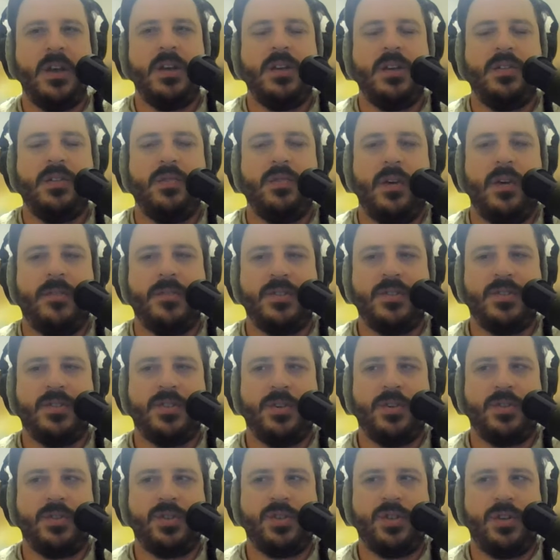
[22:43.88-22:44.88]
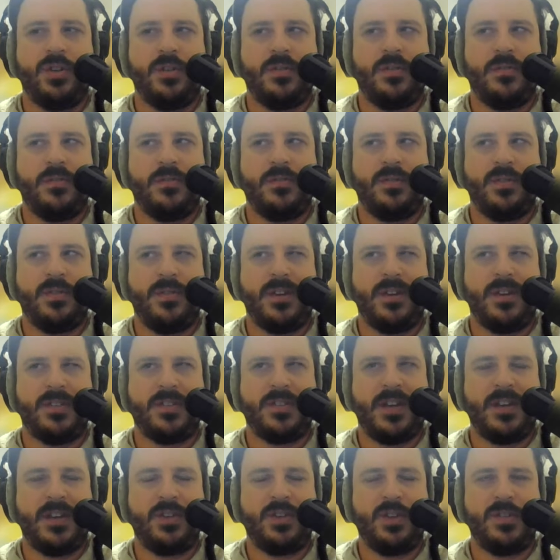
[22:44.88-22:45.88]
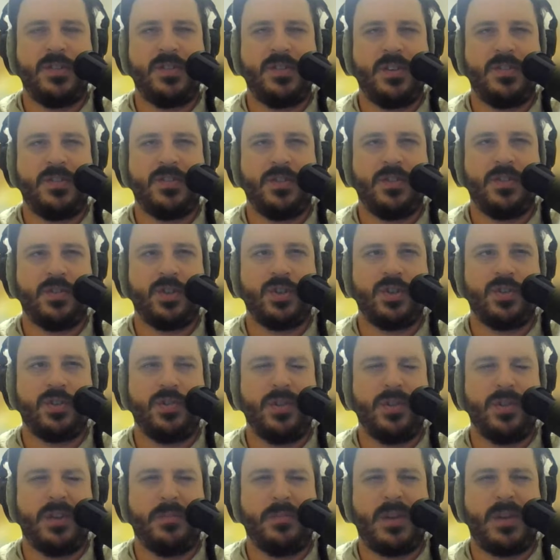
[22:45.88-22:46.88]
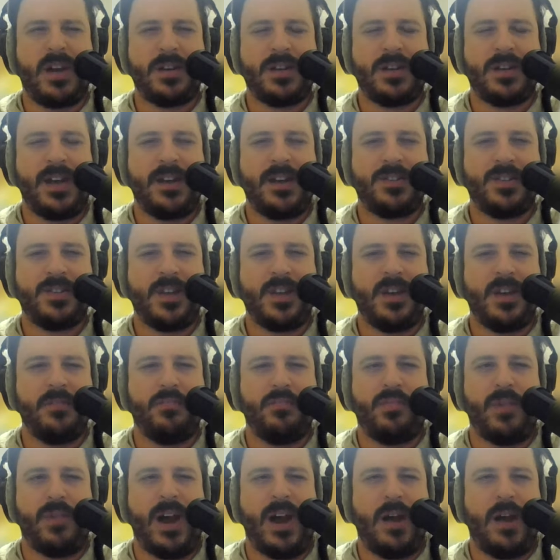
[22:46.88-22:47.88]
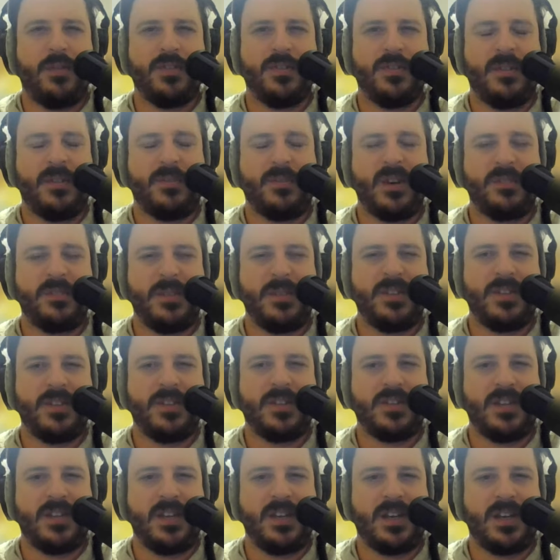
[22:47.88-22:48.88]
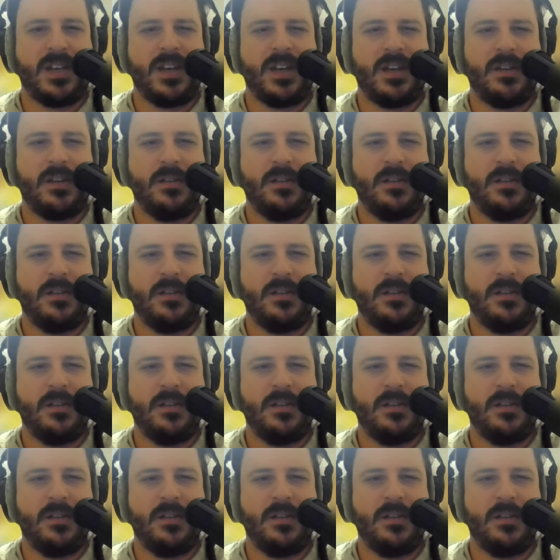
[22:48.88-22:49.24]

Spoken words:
you have search TuneIn stations, search TuneIn podcasts, and browse. If I press my 6 key again,